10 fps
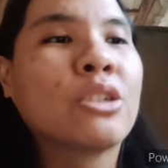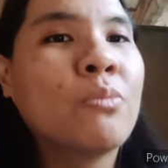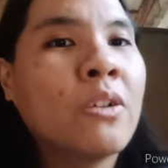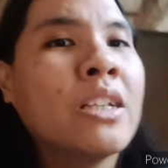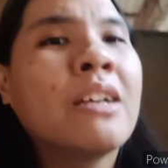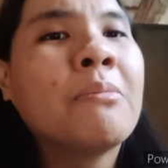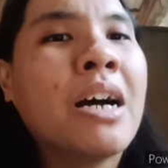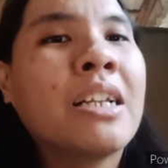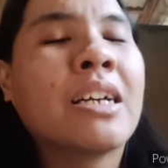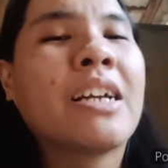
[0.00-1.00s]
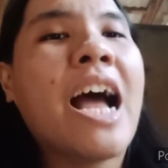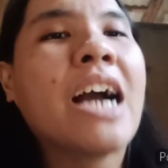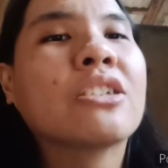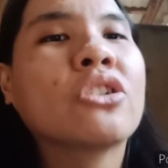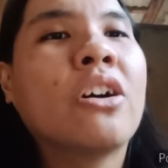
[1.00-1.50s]
kumadaman ng
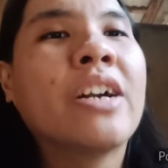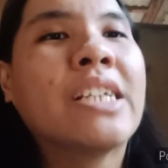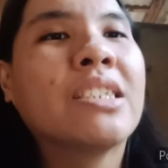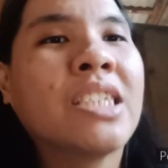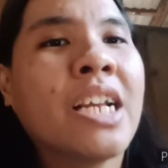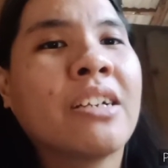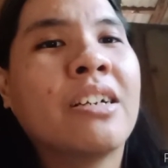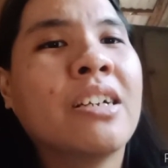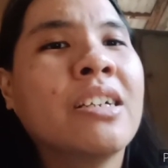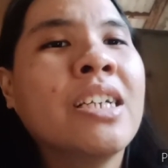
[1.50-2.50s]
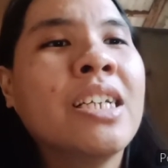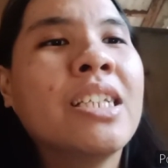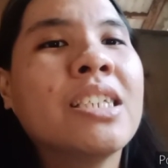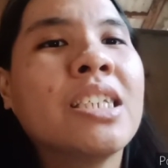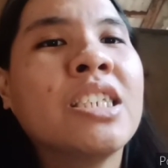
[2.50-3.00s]
actor and singer
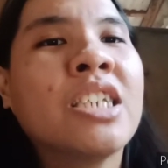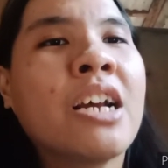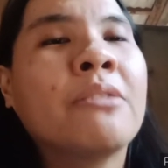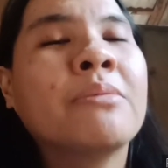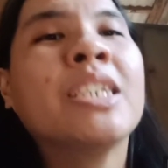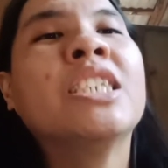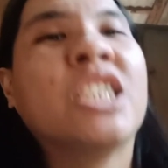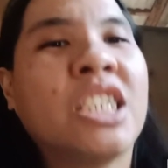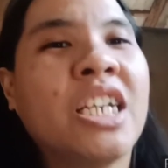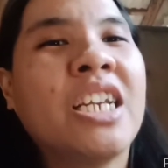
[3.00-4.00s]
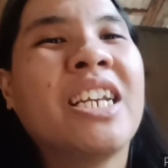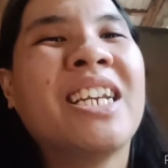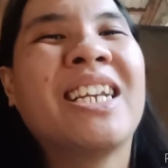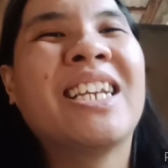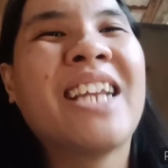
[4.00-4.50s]
na si Jeremy
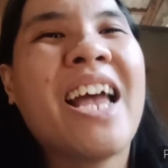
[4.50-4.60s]
G.